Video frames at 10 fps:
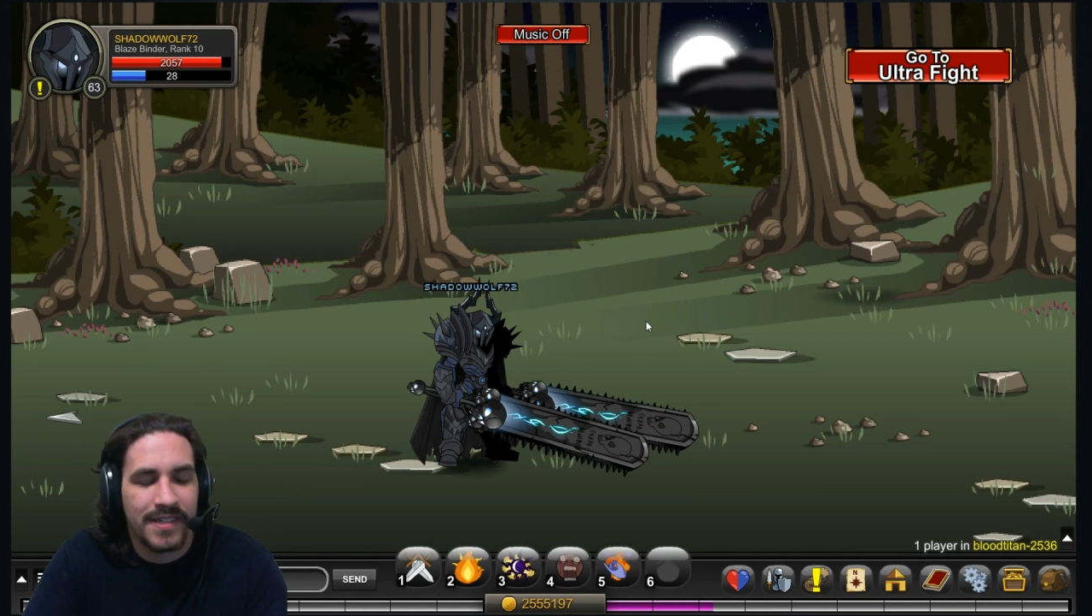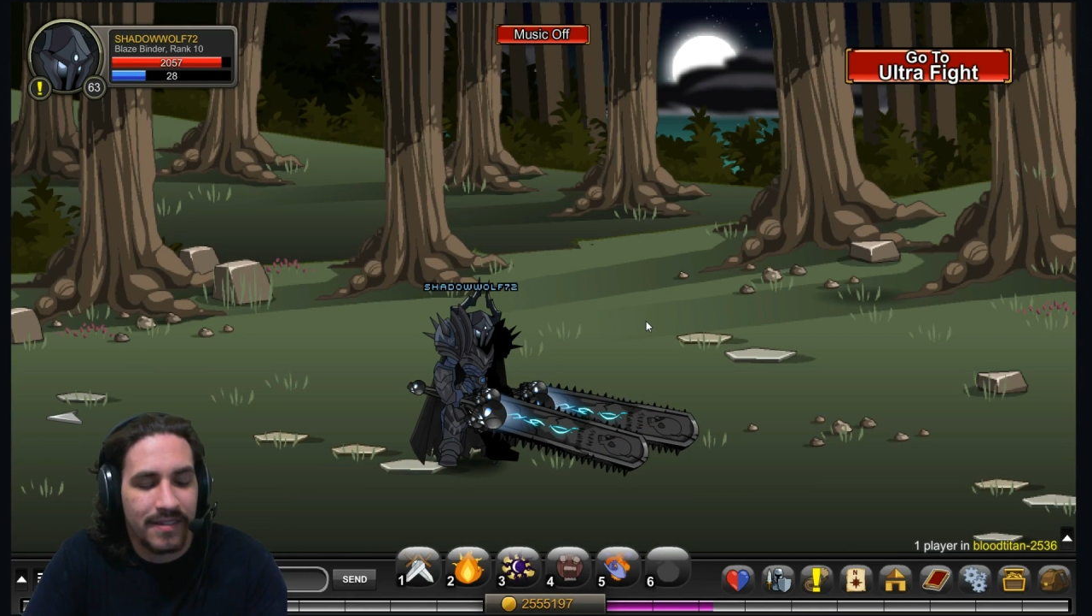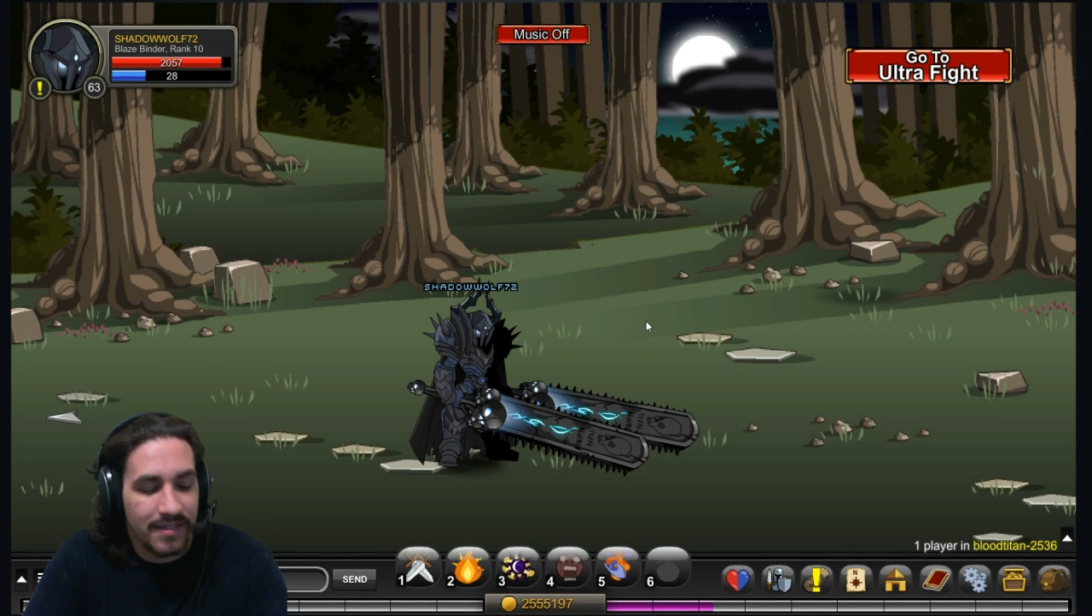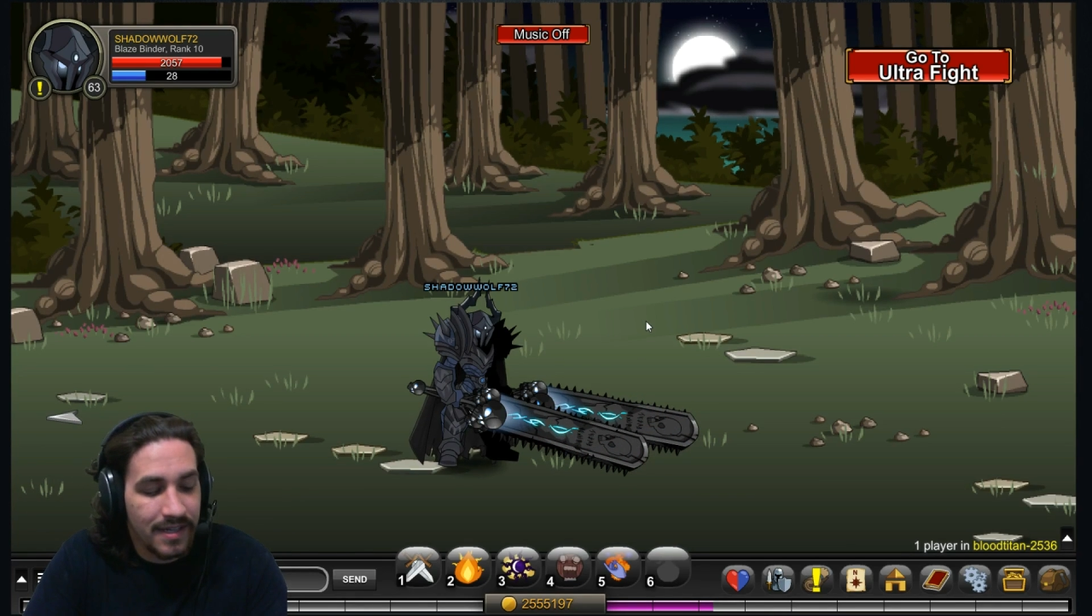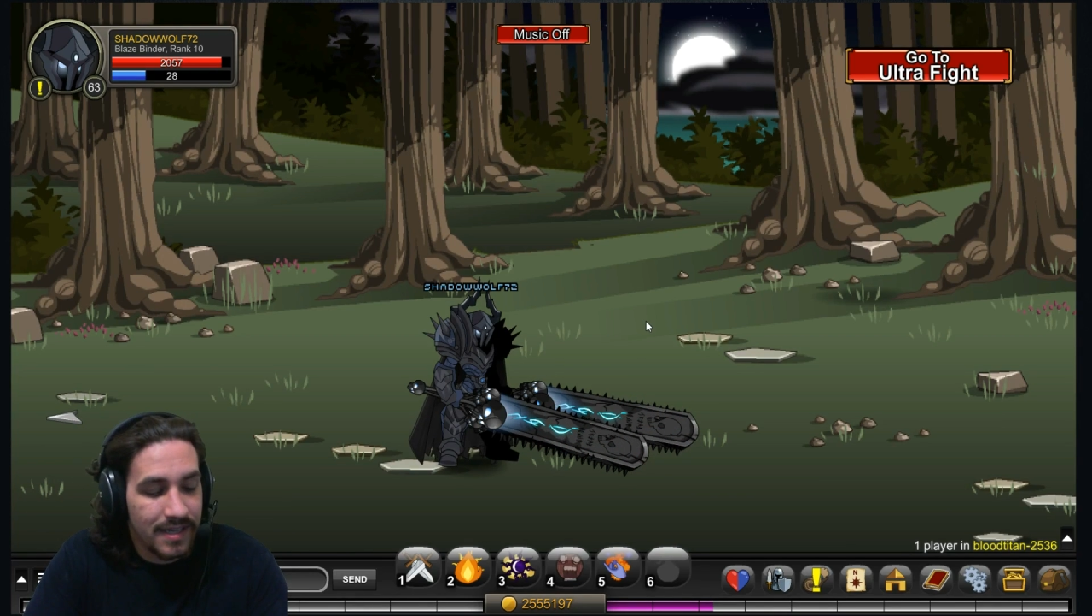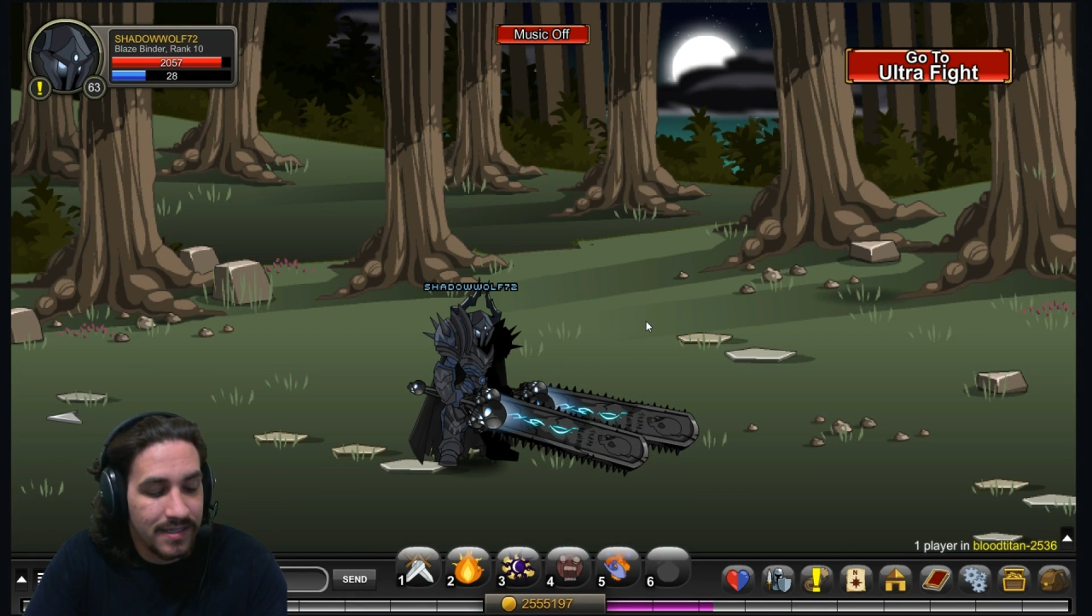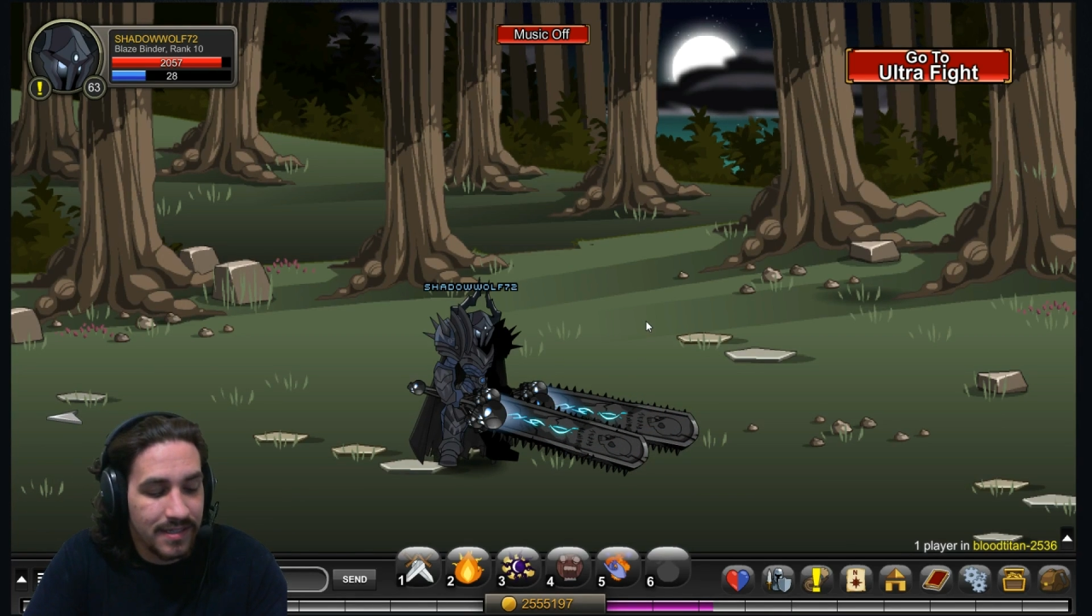out the class